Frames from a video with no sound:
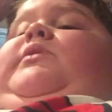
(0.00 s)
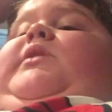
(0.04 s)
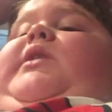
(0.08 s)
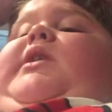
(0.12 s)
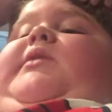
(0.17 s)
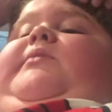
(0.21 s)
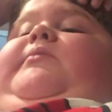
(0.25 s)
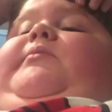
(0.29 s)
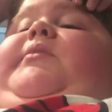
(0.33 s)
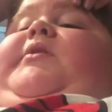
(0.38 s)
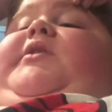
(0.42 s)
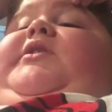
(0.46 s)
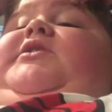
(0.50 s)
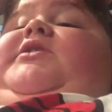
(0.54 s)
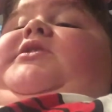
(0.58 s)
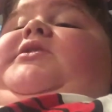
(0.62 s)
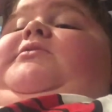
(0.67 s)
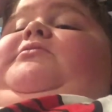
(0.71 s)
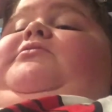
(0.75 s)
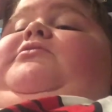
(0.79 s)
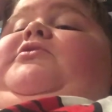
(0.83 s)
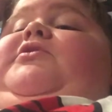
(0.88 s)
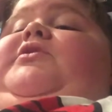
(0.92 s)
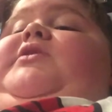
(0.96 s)
and
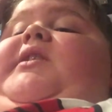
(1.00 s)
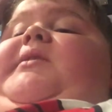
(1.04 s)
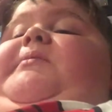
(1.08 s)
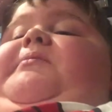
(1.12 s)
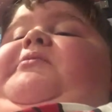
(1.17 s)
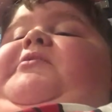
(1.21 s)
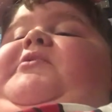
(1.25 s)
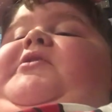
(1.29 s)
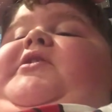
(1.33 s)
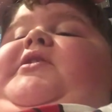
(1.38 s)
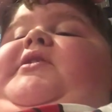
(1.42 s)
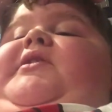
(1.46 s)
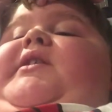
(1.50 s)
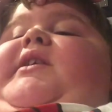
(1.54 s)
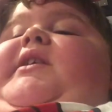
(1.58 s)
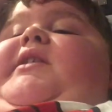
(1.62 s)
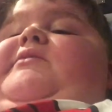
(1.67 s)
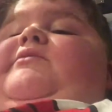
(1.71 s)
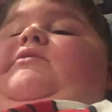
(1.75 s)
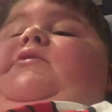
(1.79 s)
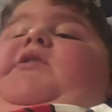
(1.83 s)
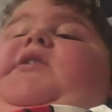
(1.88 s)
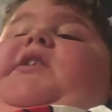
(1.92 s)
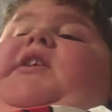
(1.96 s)
basically what's happening
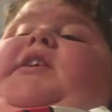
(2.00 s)
now the